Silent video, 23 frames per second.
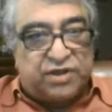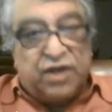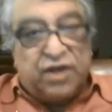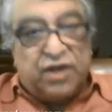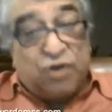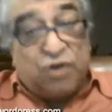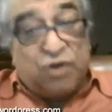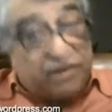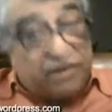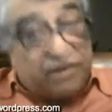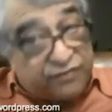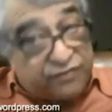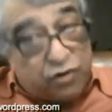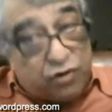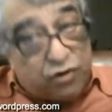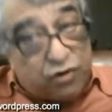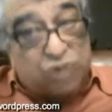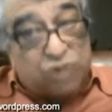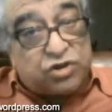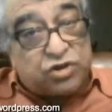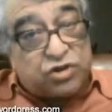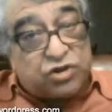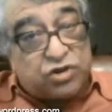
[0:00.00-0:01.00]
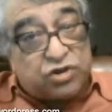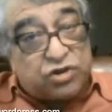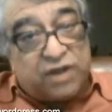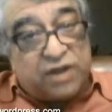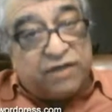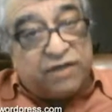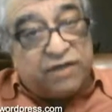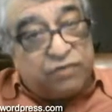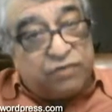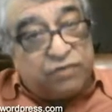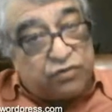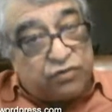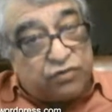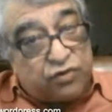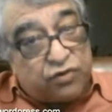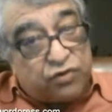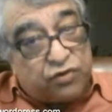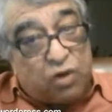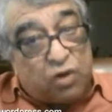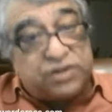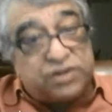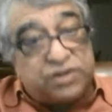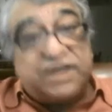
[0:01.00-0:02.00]
You have thoughts, God gave you
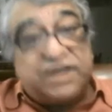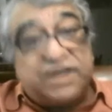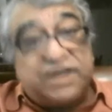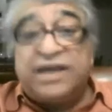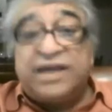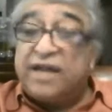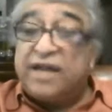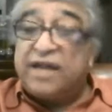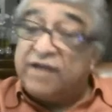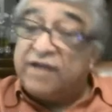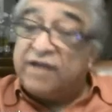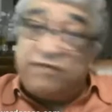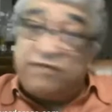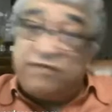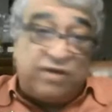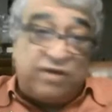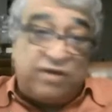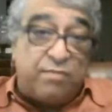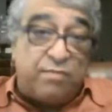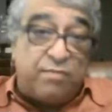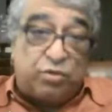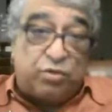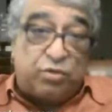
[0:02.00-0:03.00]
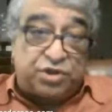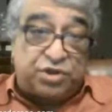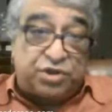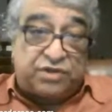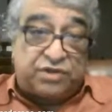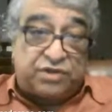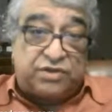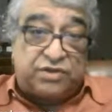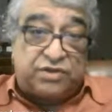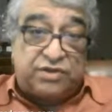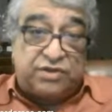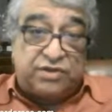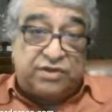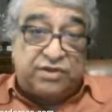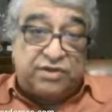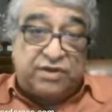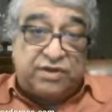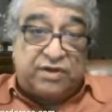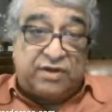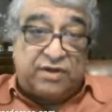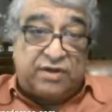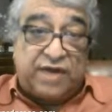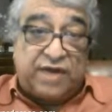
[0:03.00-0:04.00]
thoughts, and God gave you emotions.
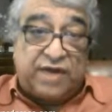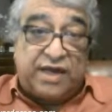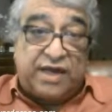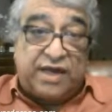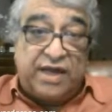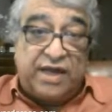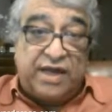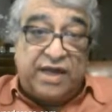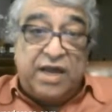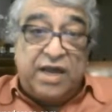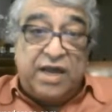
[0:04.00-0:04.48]
Okay?